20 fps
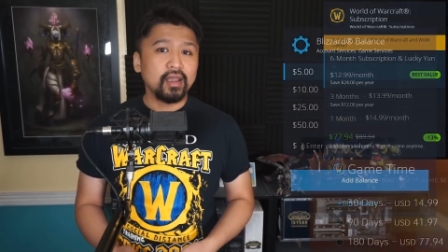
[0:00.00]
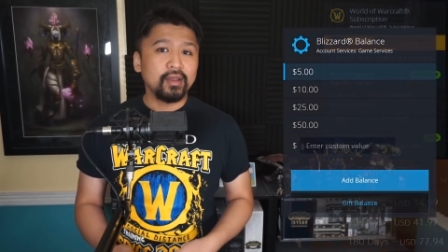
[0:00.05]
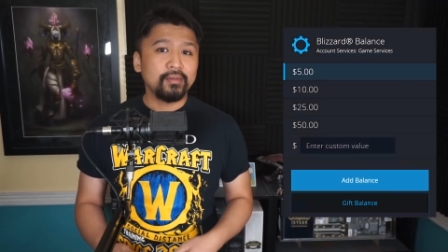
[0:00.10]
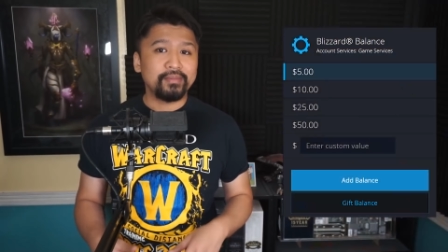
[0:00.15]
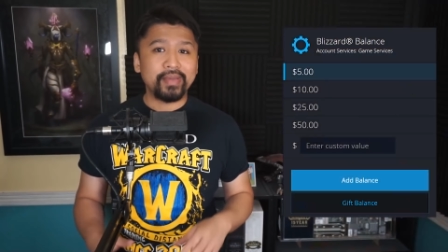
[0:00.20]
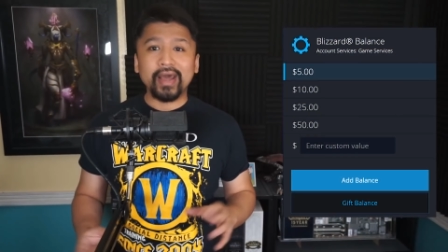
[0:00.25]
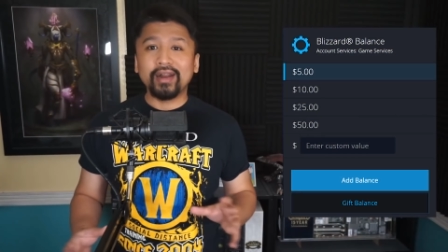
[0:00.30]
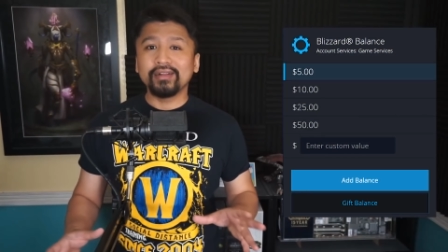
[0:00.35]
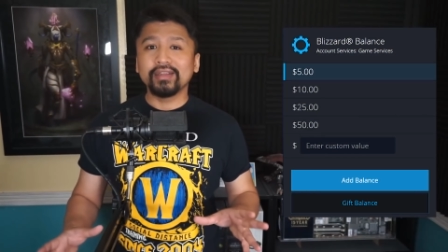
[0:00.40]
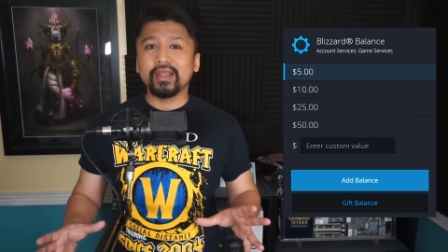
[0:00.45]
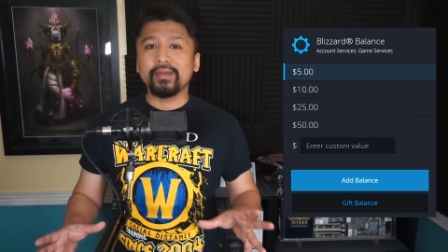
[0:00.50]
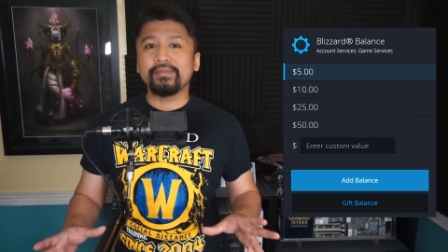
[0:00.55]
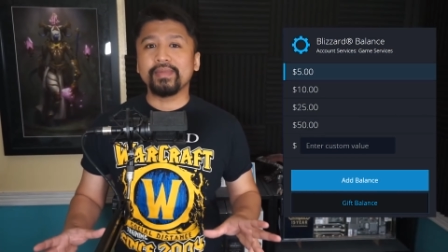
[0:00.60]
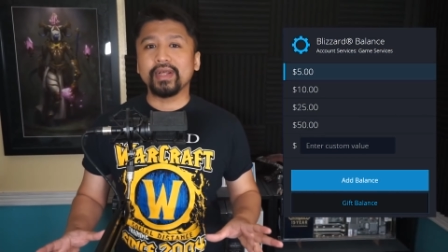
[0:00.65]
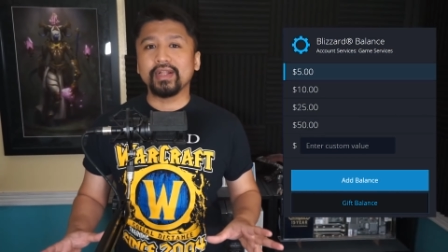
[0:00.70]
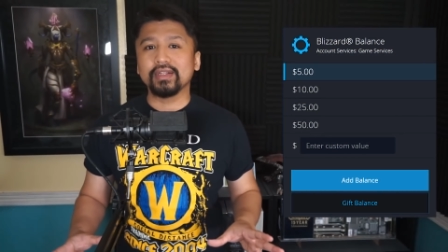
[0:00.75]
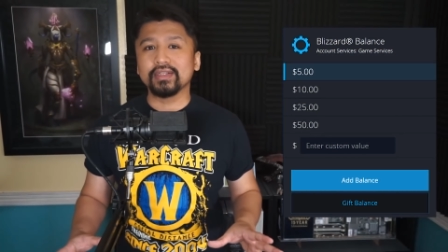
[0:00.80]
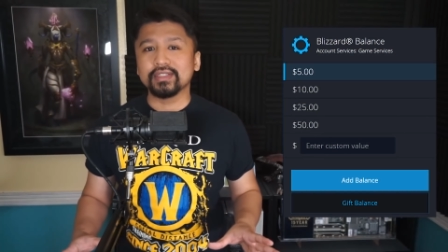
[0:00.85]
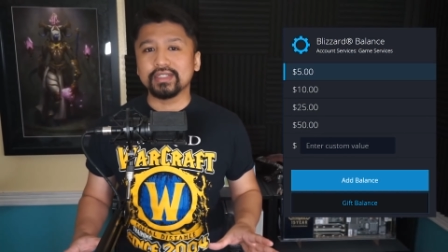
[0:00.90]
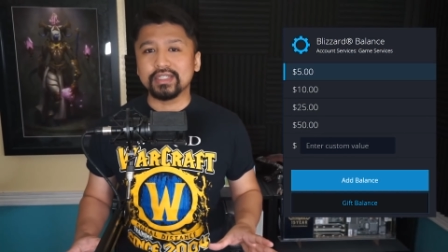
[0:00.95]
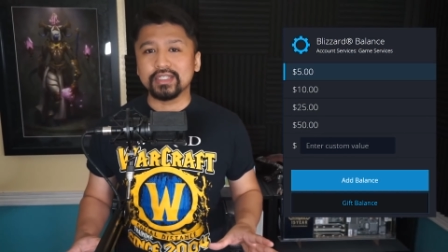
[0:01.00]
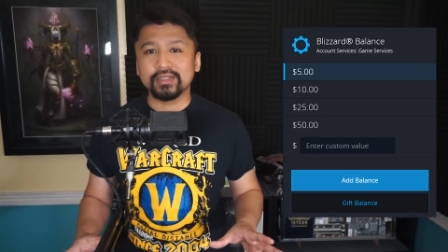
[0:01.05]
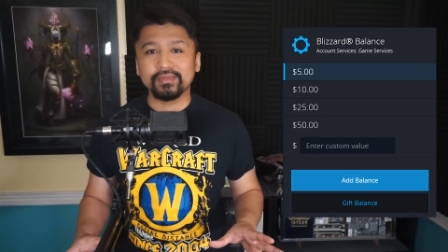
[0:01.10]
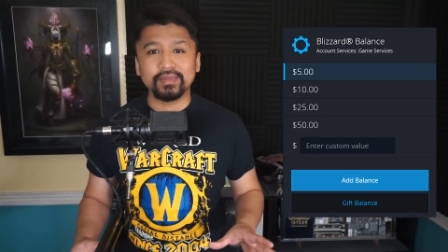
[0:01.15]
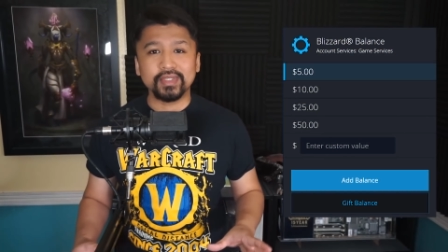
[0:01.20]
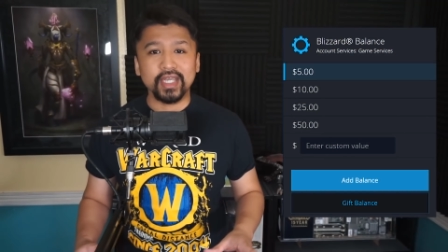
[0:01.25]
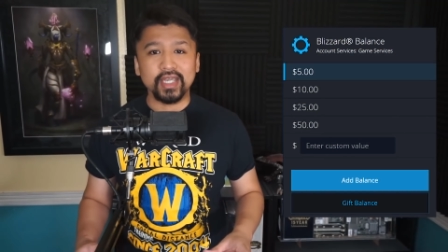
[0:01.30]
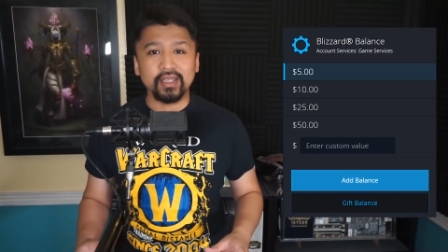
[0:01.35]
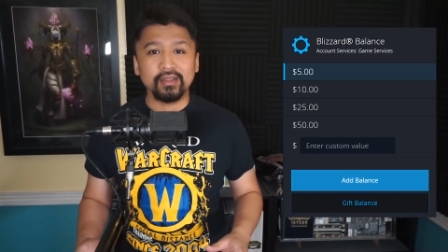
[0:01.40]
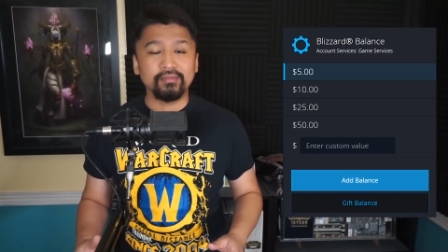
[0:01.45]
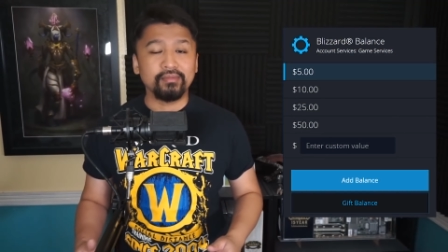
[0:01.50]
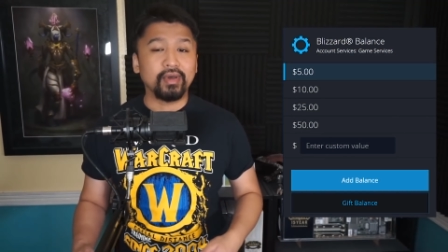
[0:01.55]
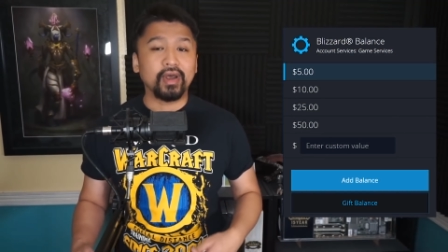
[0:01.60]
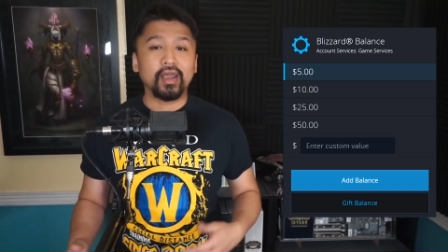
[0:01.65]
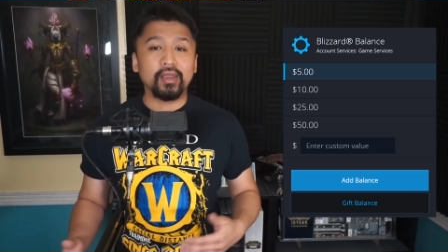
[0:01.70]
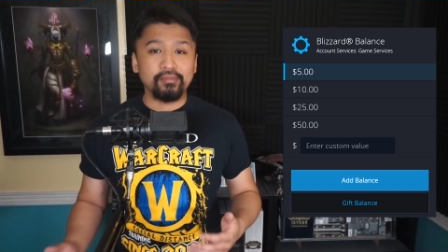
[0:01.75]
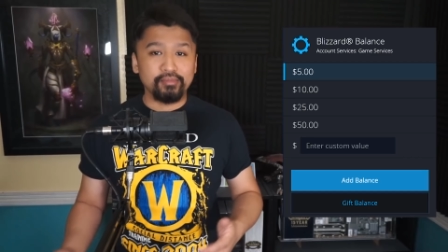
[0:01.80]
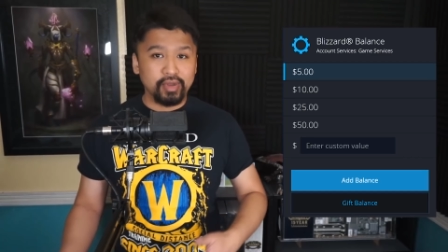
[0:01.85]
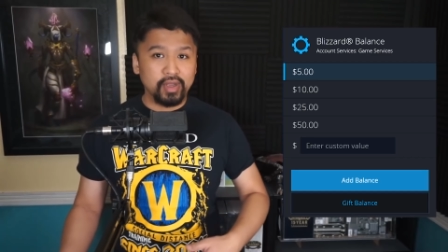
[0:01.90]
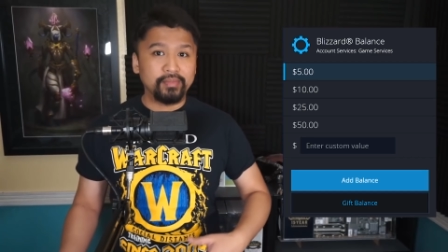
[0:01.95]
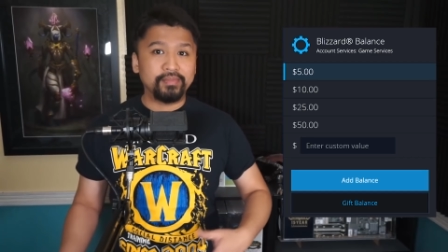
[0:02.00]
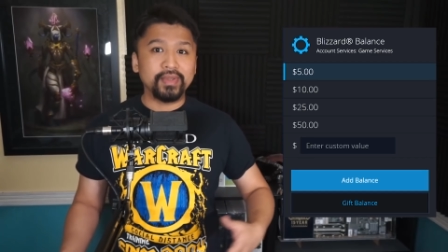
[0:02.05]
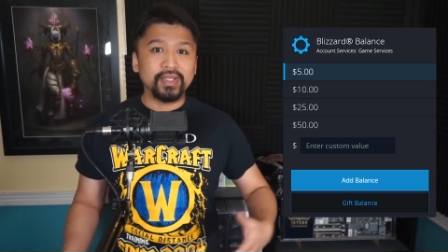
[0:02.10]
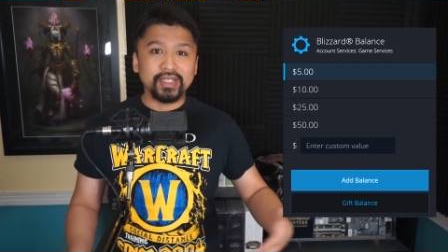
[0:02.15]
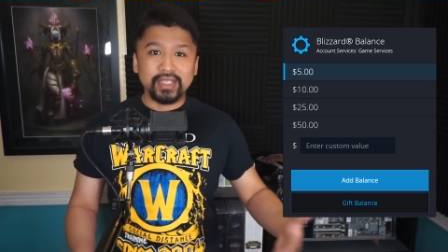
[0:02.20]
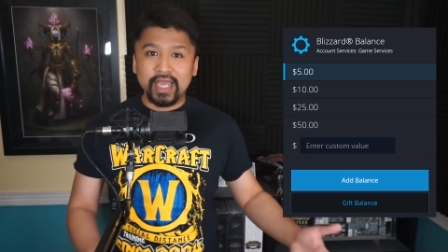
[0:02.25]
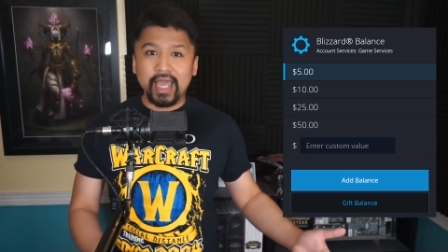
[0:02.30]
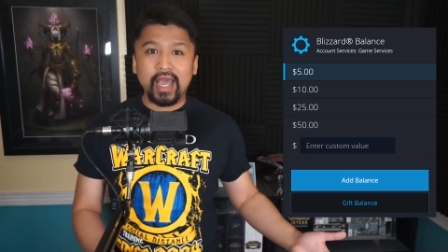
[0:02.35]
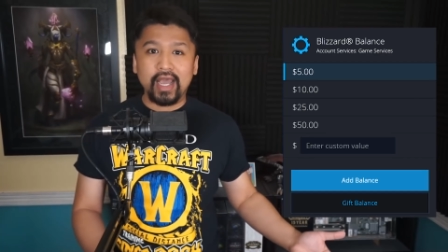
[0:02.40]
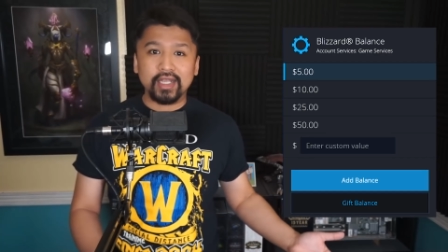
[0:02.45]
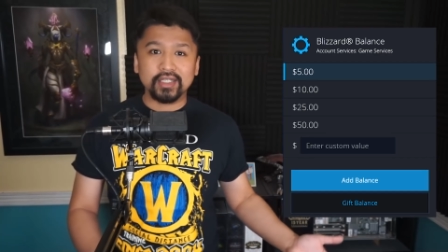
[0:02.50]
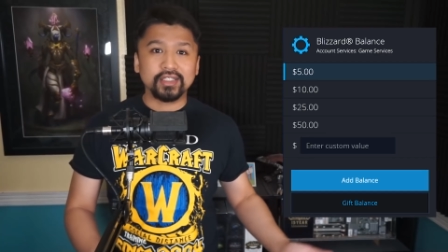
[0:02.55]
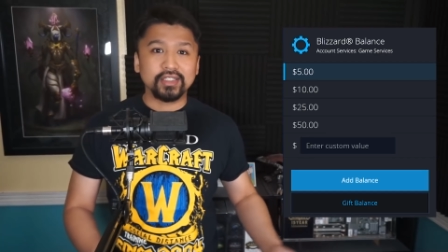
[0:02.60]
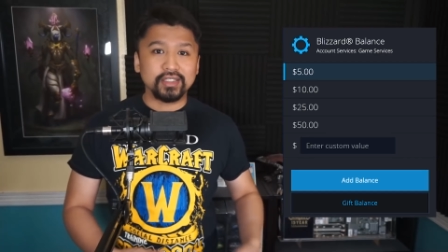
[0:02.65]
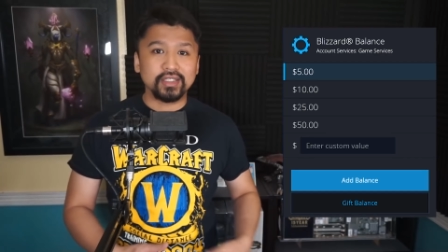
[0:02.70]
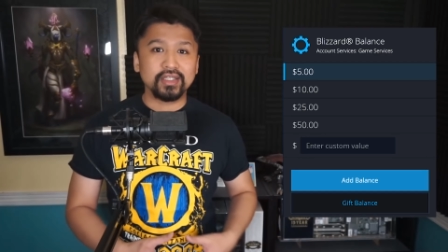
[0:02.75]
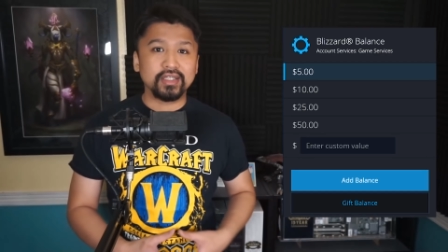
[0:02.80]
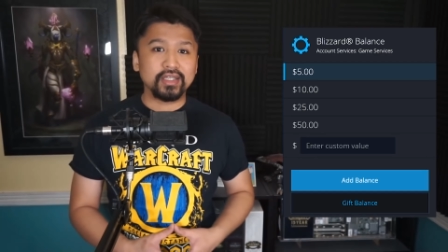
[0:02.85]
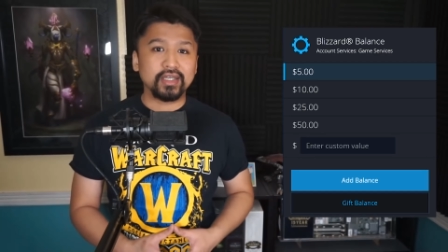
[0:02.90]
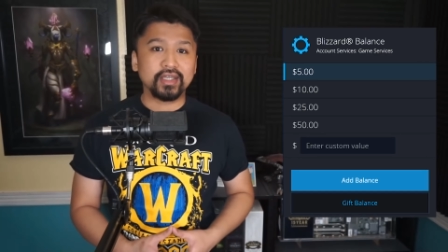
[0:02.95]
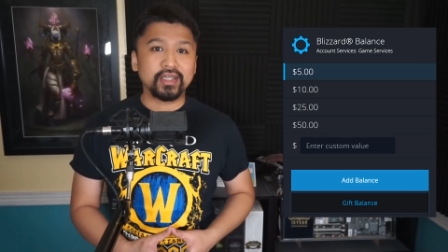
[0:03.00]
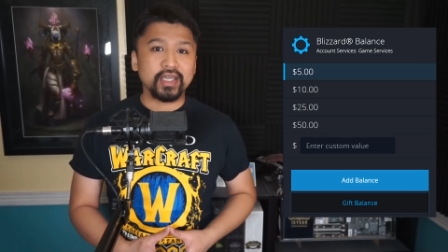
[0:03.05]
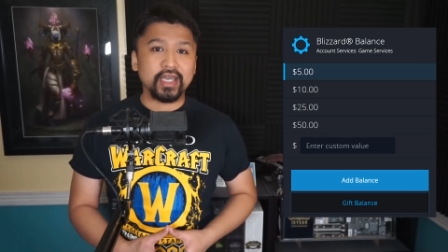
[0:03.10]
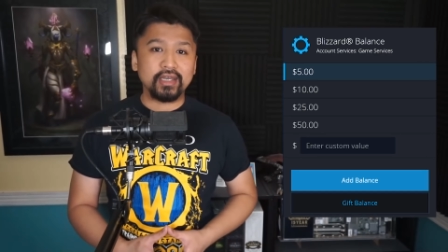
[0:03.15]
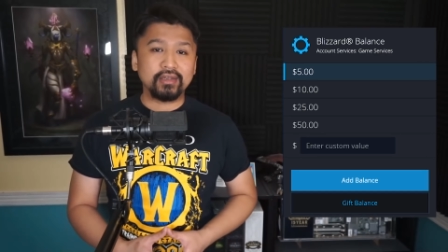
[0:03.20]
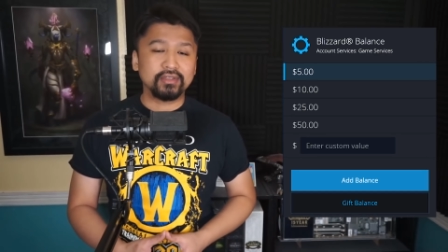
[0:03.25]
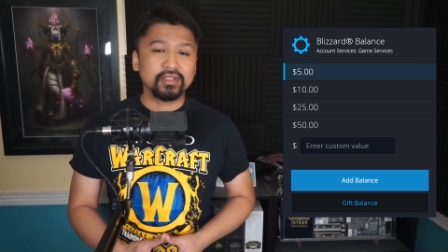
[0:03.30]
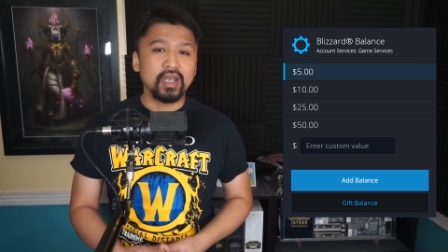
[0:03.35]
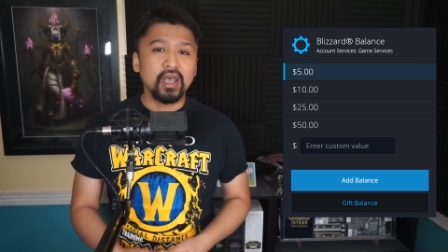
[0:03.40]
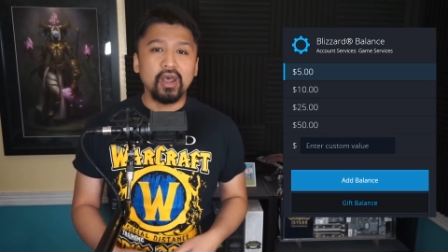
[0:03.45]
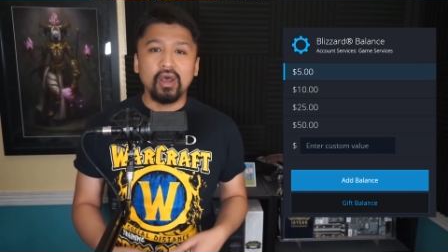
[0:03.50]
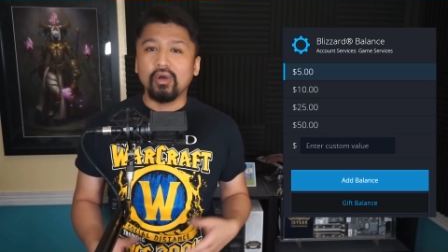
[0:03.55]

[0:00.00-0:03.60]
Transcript: Battle.net balance is obtained by pumping cash into the account,